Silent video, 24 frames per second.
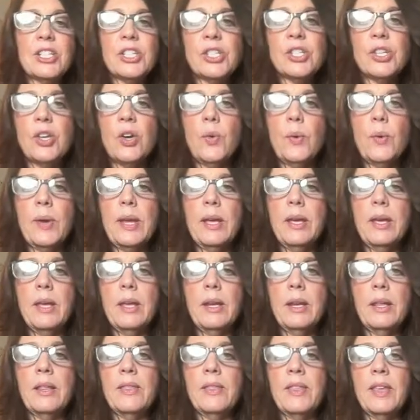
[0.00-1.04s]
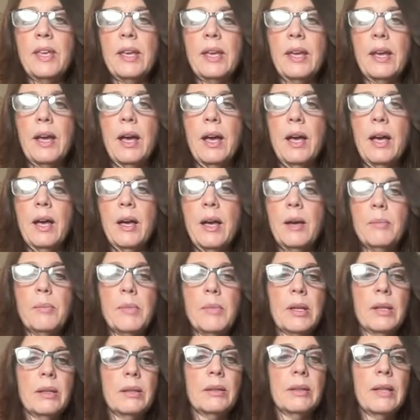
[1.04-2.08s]
So in the
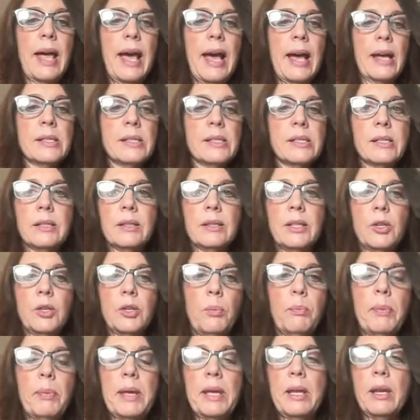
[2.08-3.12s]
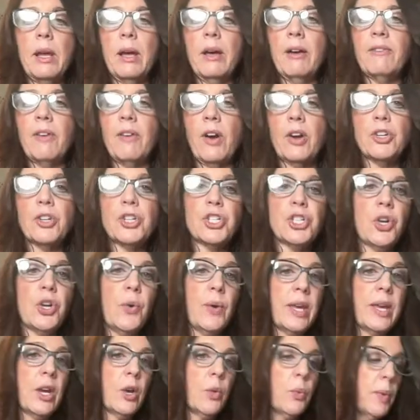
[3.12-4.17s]
last little bit of our show
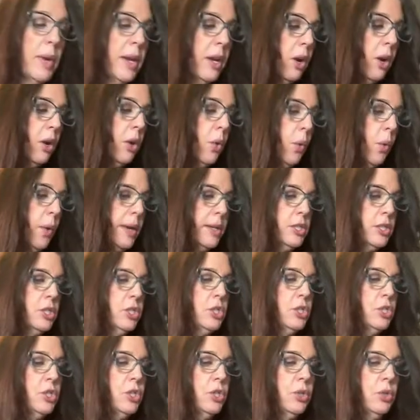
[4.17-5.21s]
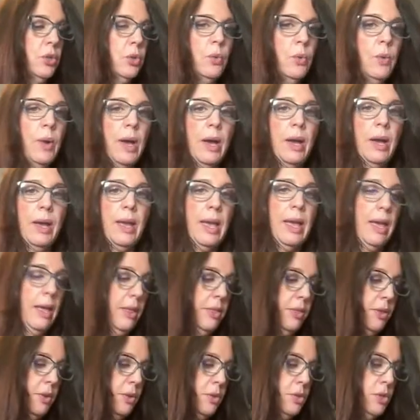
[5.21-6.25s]
here, we are going to do
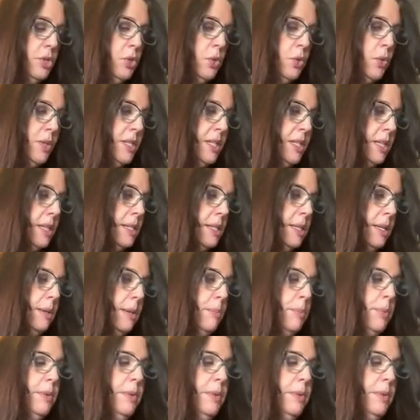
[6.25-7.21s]
Heather's sourcing tip.